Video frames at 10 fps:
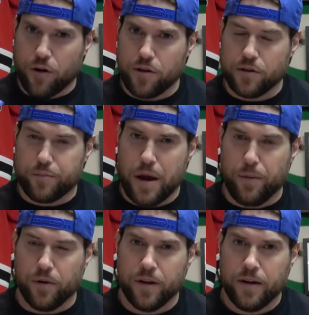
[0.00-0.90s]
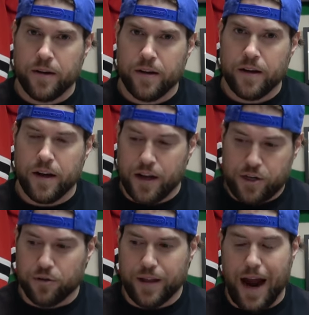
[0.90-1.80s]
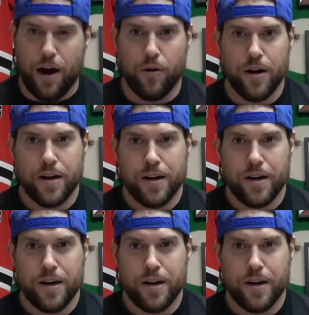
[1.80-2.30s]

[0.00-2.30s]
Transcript: one of those people until now.